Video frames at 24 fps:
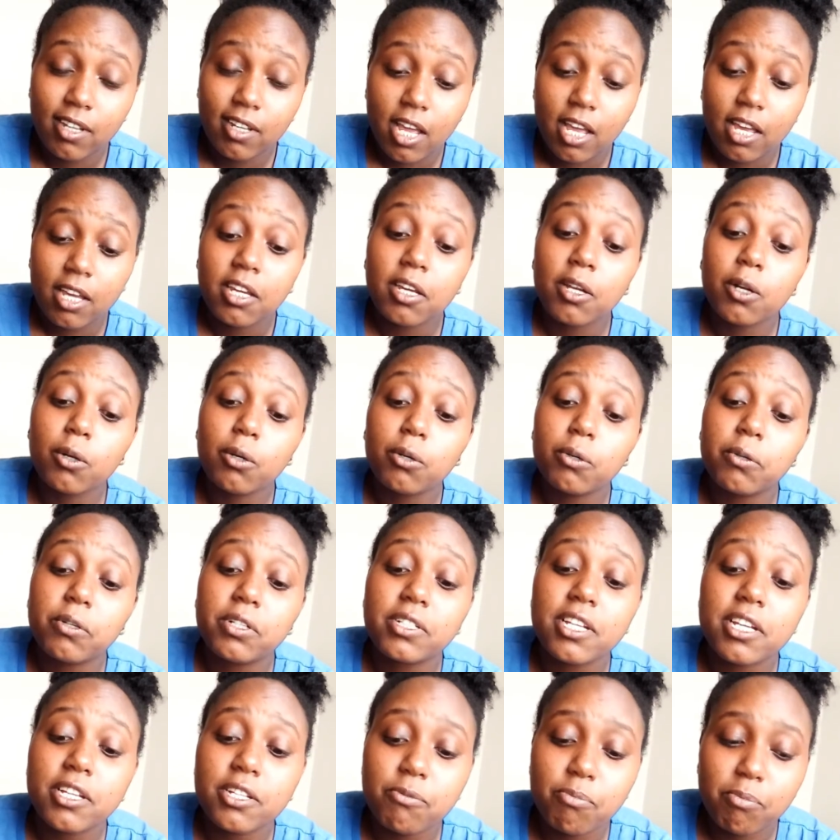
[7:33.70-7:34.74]
He looked
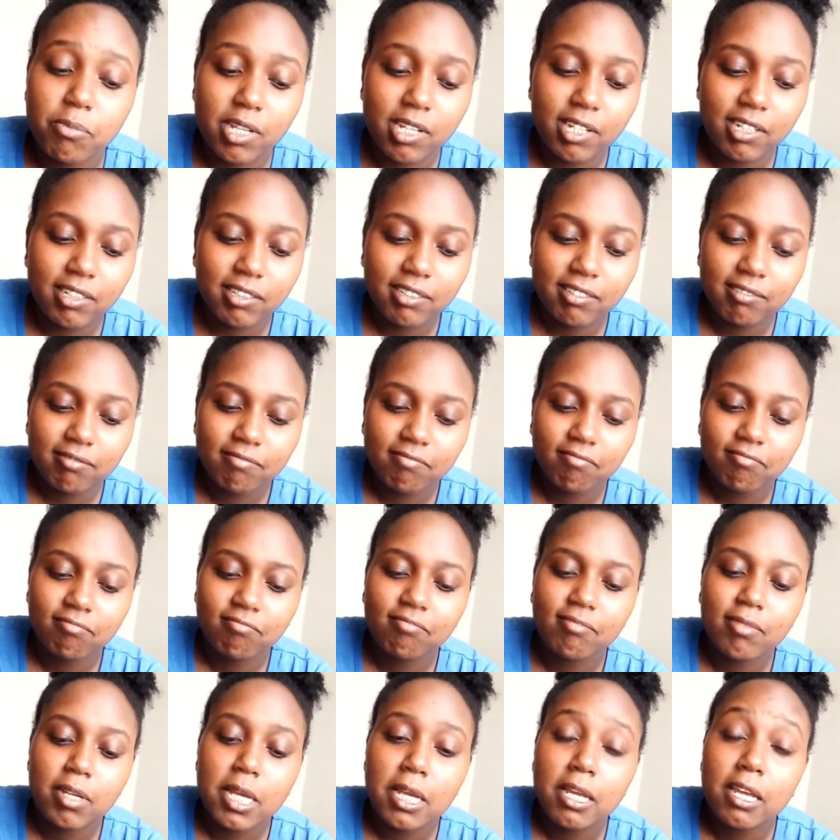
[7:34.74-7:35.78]
at me
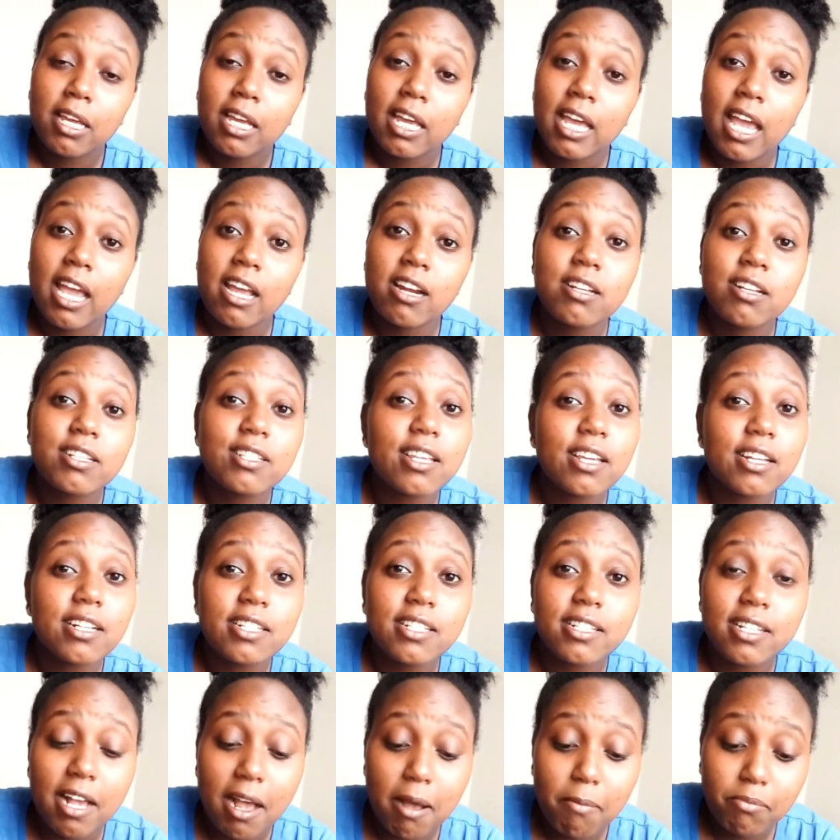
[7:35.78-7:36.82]
and said
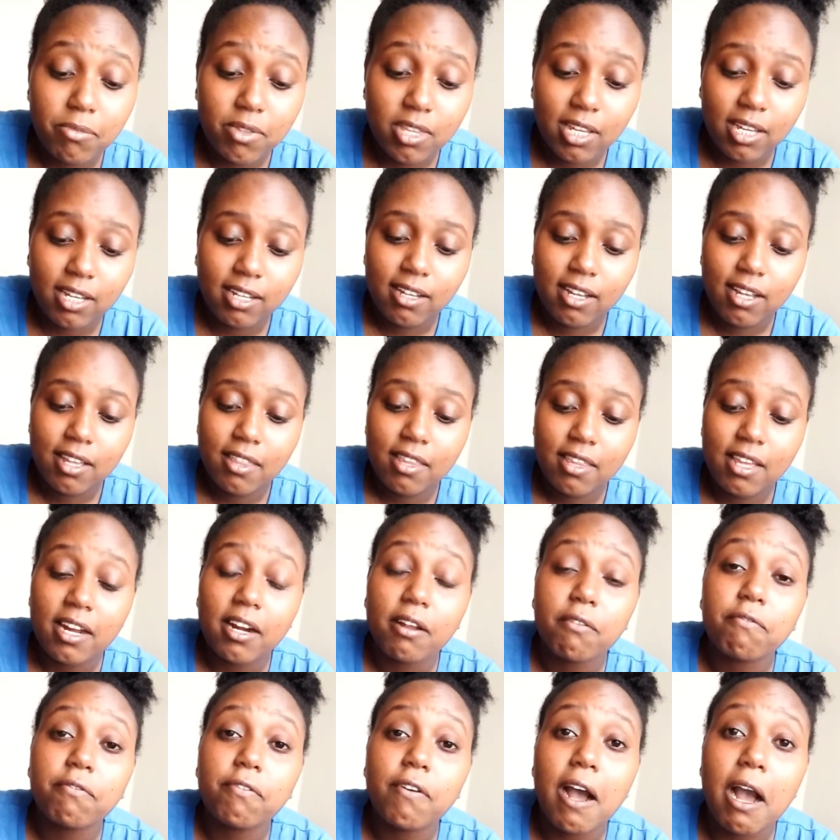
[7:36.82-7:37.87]
something that I
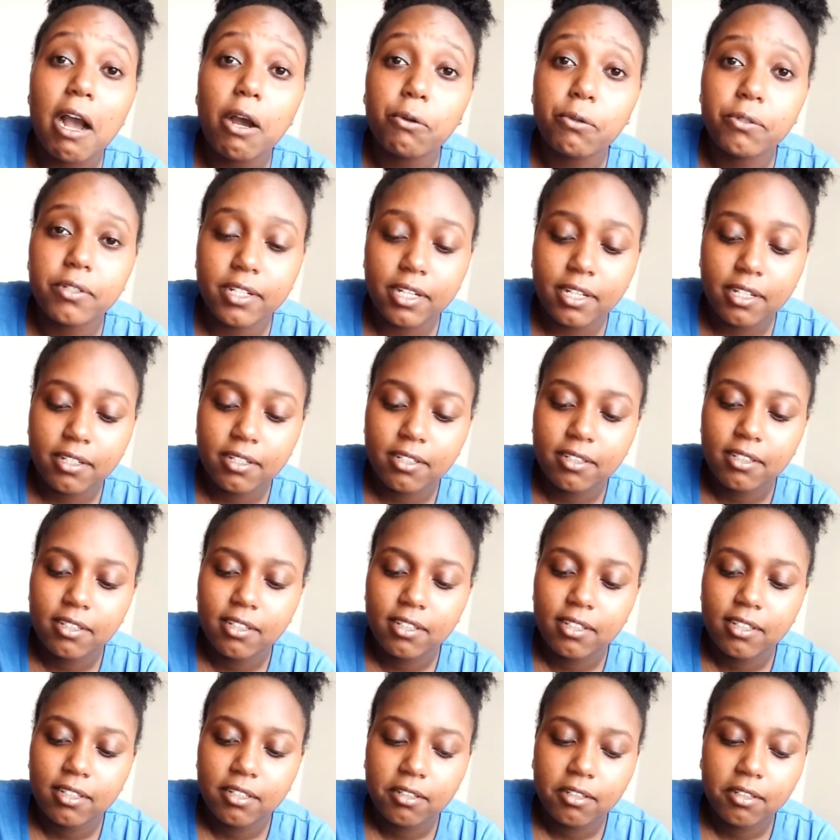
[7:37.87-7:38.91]
found
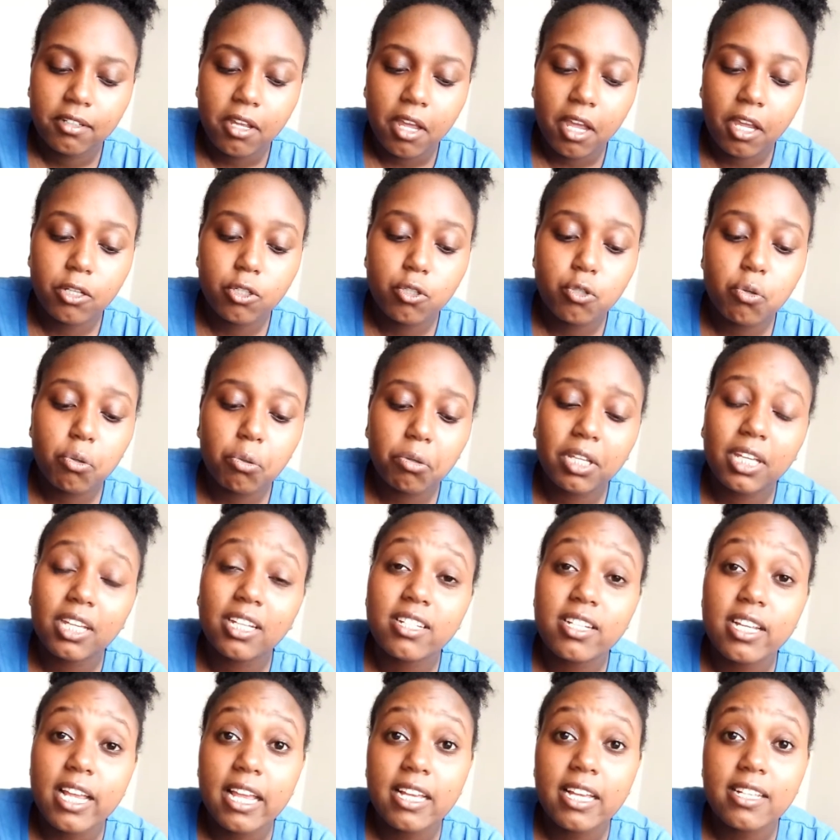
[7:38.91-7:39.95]
and took
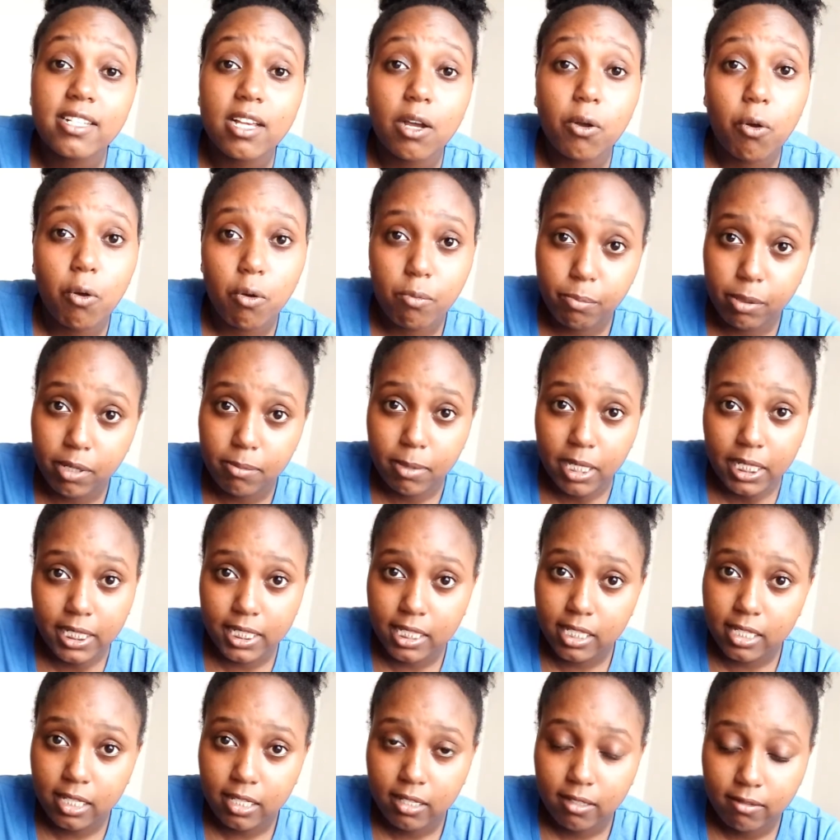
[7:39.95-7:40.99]
it as a
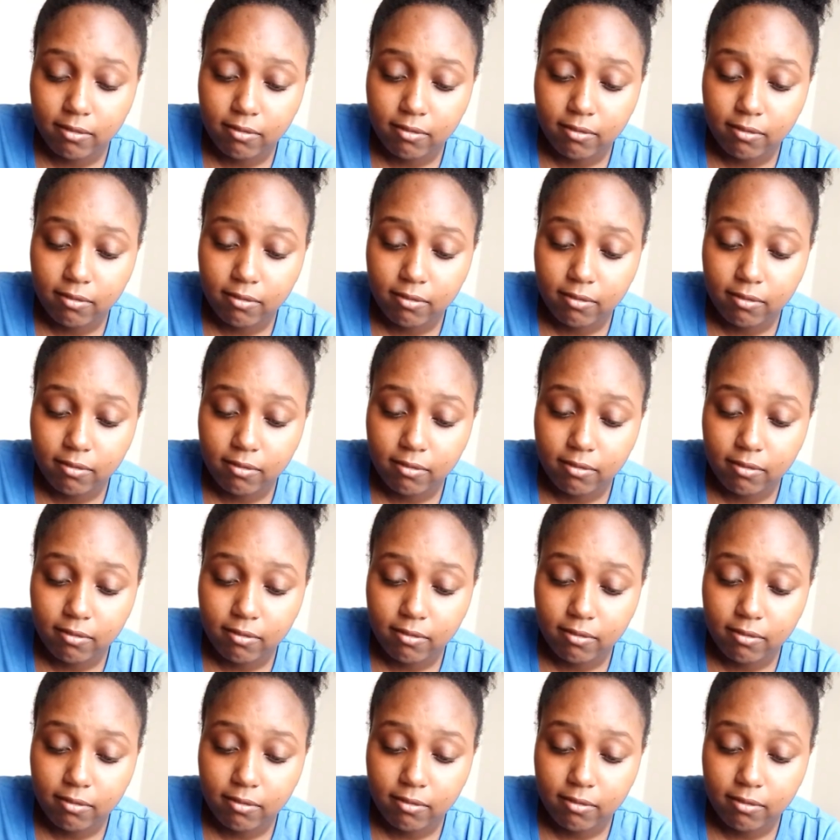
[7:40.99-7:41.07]
compliment.